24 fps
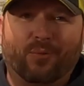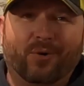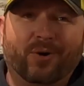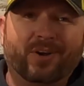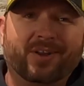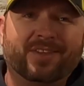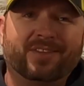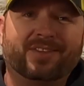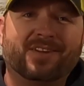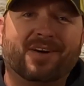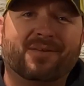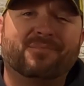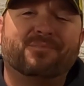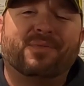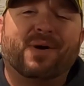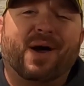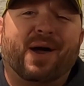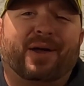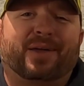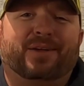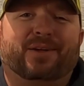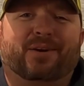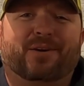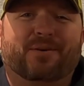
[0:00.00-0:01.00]
What is up,
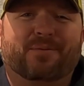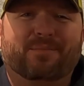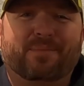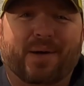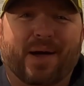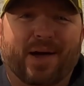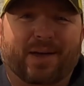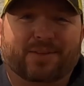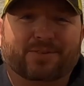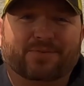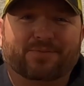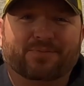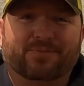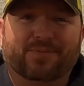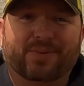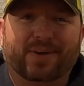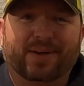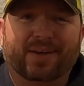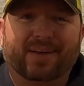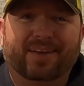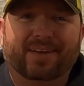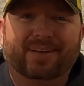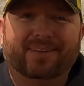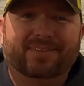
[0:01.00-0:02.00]
Backyard Bassman
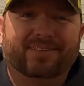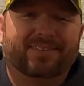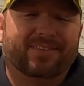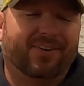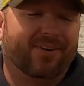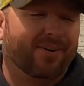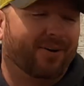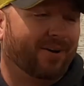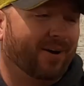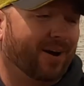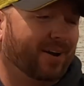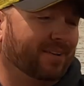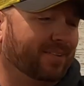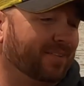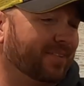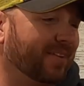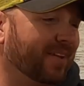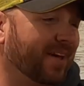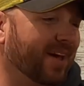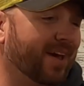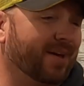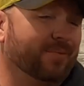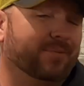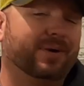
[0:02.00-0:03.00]
fans? All right,
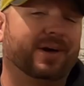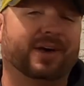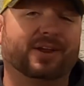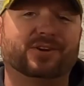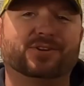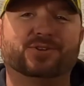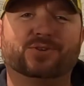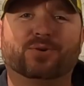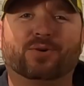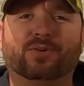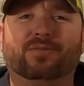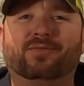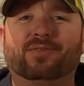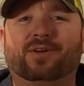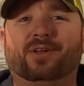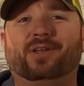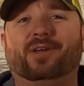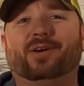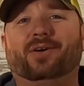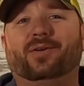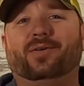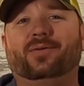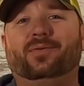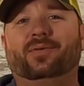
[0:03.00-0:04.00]
today we got a short
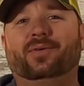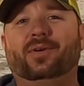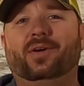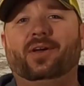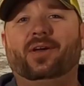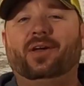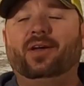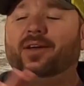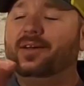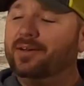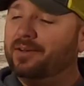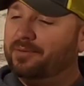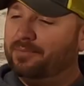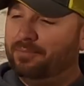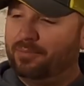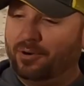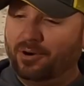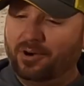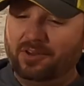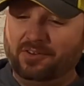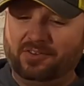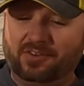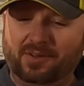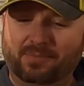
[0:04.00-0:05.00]
video.
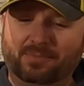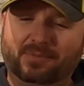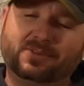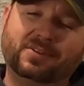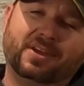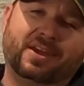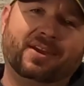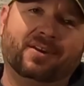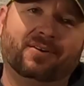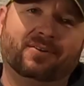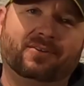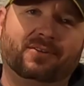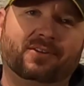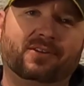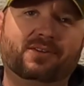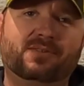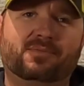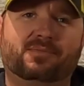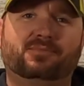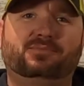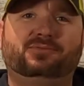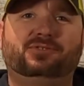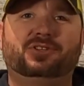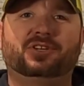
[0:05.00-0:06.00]
Pretty simple deal.
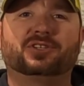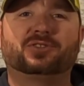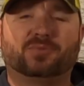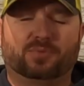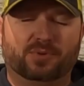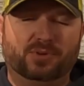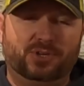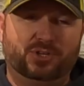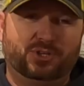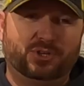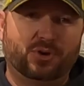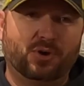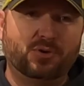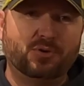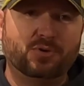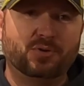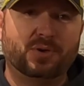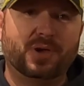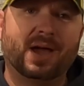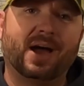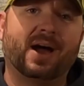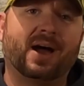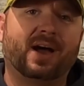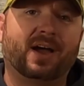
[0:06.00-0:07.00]
Just want to show
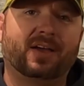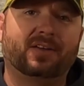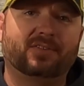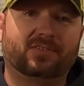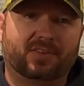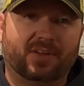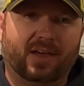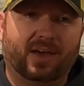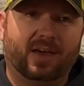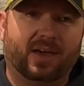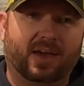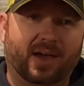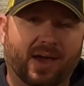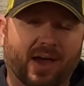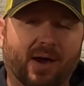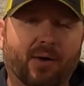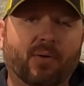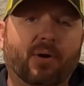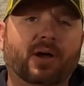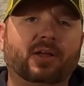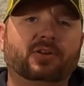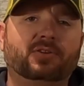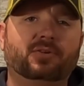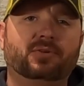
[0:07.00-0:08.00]
you guys
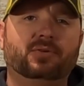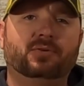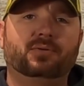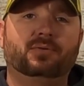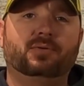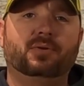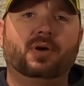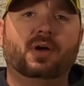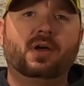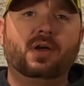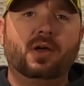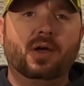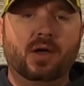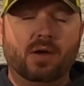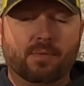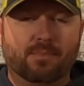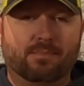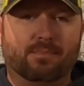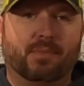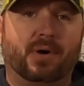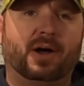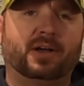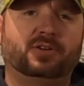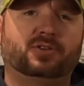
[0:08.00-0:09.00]
how I do
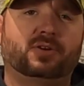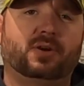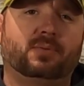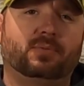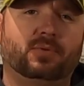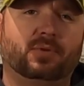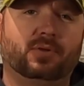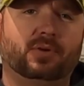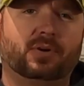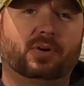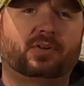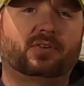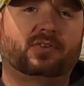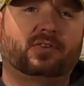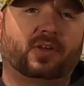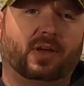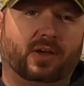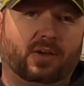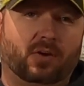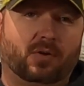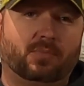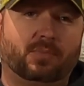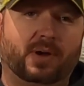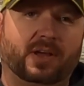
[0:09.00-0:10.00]
my treble hooks,
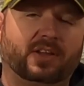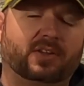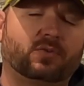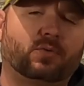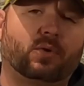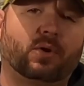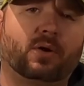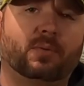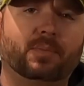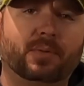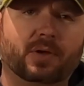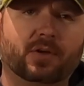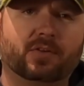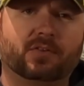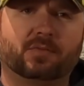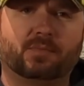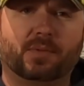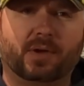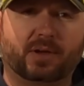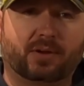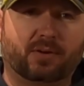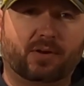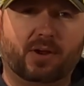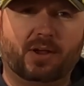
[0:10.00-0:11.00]
like on my square bills and
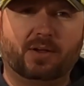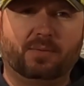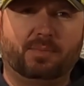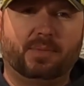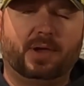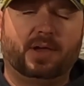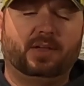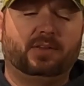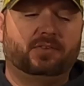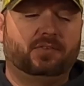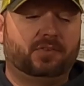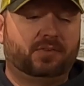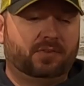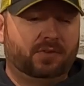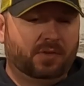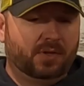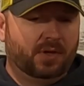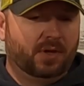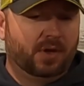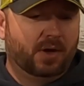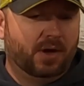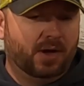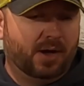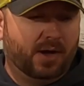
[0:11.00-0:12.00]
my crankbaits.
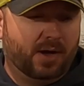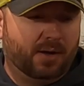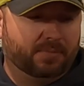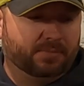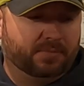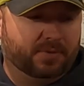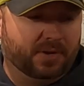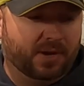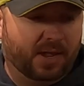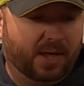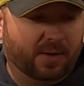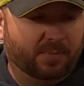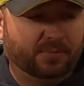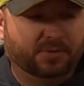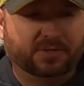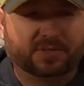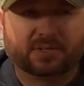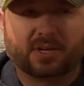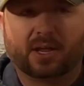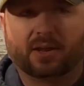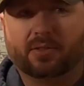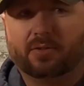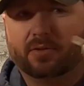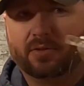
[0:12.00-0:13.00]
Today we
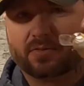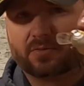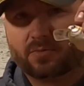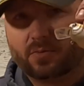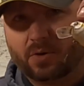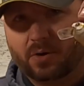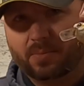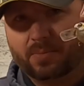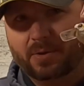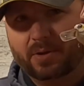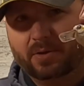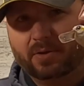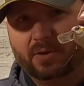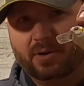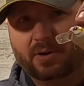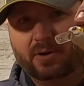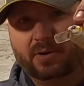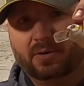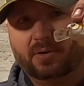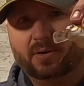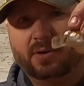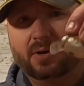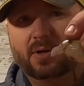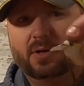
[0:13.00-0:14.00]
just got a little square bill
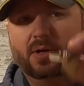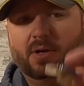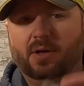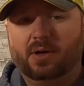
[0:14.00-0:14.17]
here.